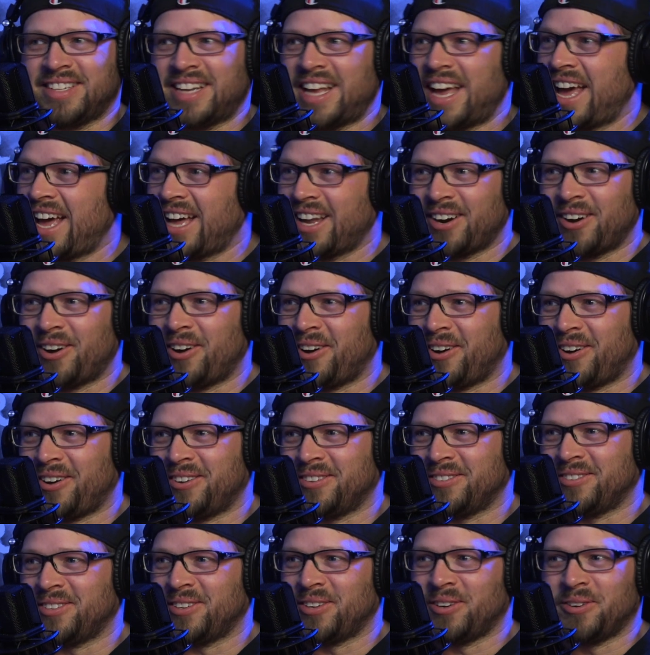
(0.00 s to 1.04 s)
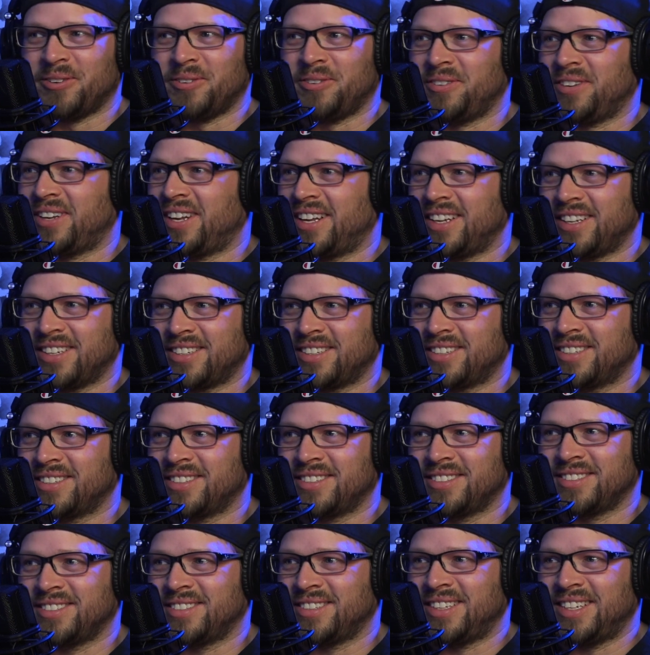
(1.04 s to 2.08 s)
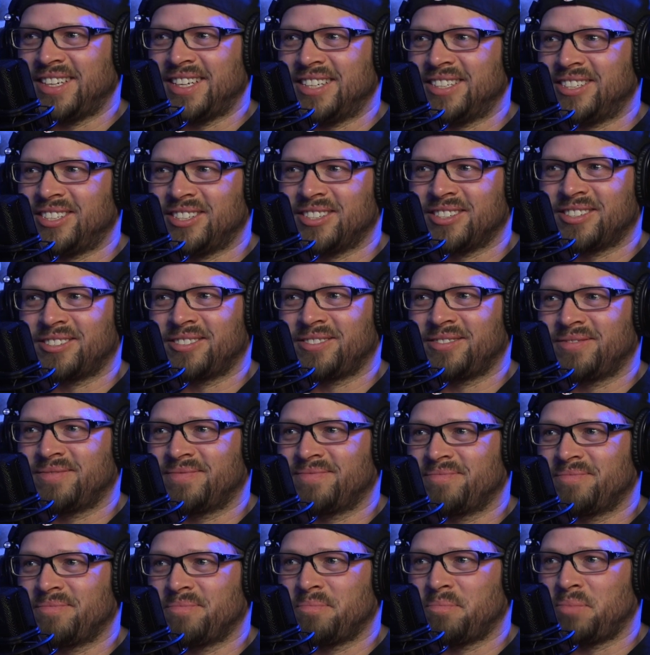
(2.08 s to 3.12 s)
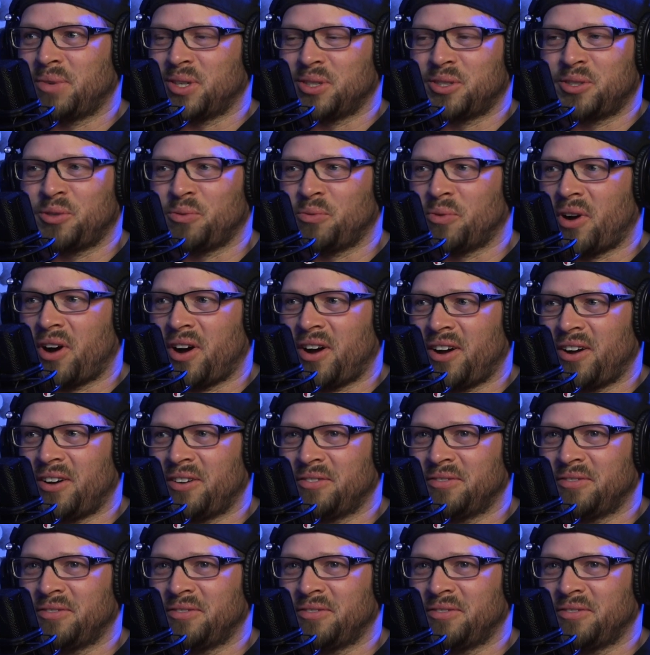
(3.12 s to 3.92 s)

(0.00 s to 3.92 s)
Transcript: At all? No, it just put you off.